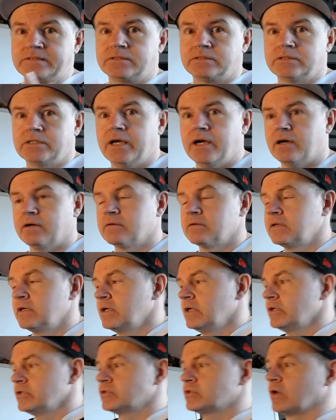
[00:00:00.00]
yeah.
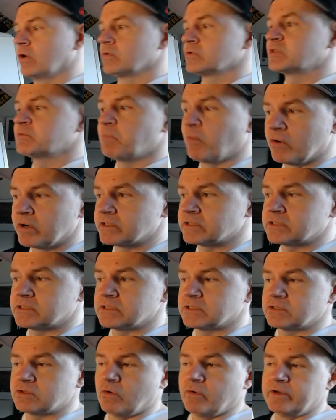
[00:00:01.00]
So sports
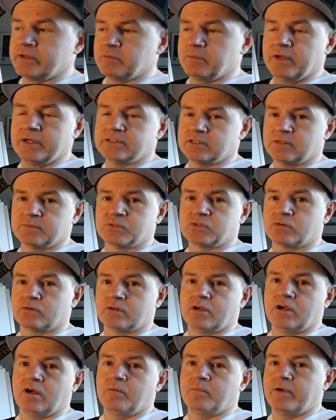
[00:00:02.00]
is going to make some sort of
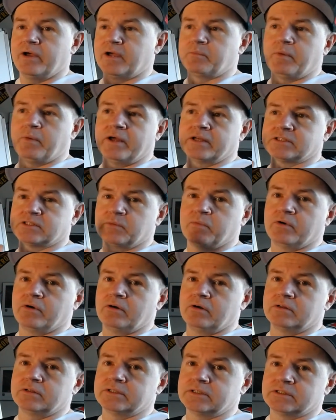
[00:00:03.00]
comeback.
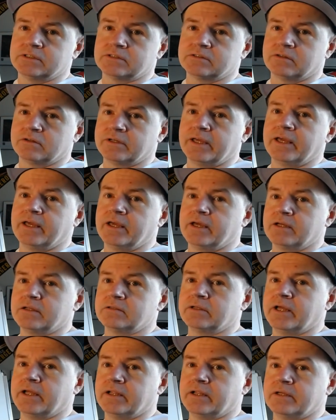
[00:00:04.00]
Basketball is looking at
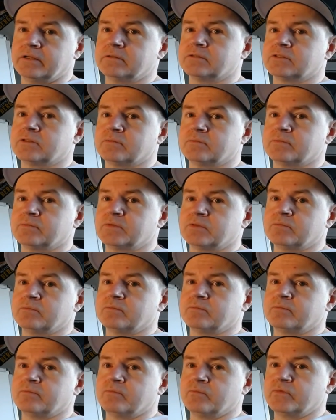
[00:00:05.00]
getting some,
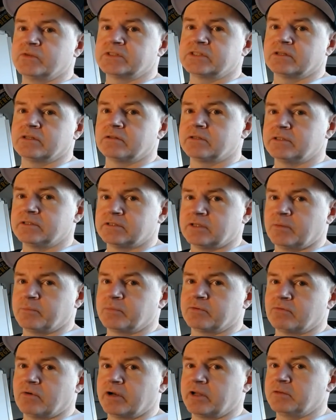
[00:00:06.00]
some facilities up
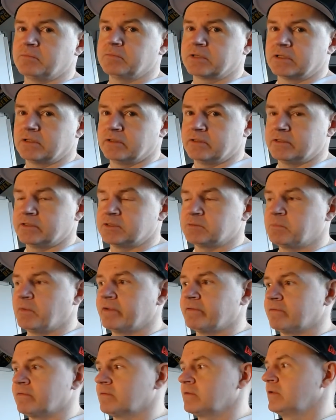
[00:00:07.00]
and running middle of this
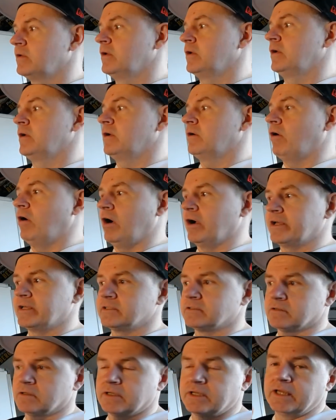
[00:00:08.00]
month.
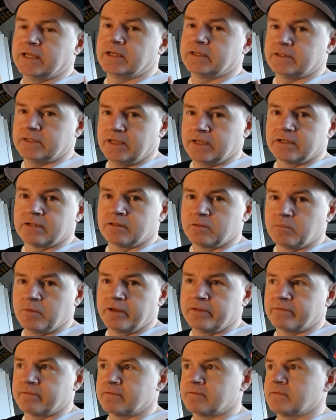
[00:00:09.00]
Hockey's looking at the end of the
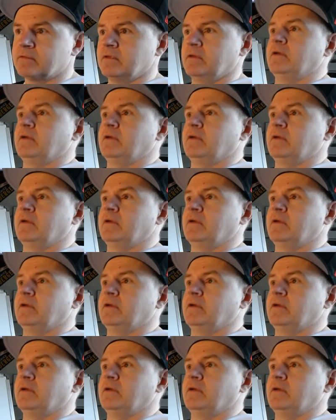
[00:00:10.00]
month,